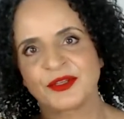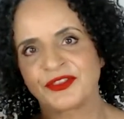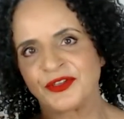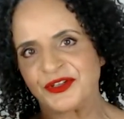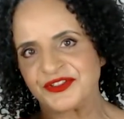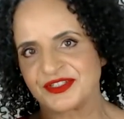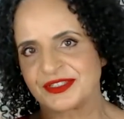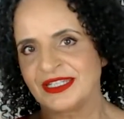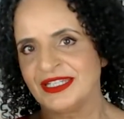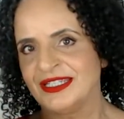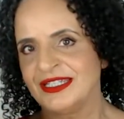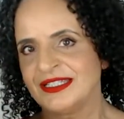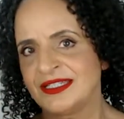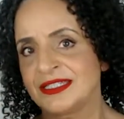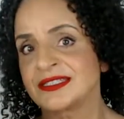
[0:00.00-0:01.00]
So I thought
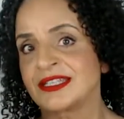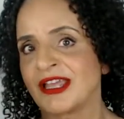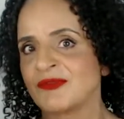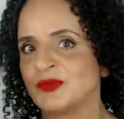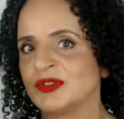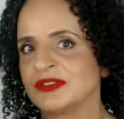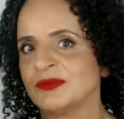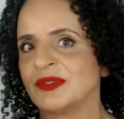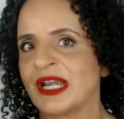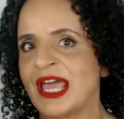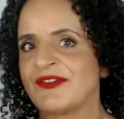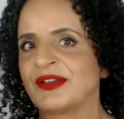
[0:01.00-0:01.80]
this time we'll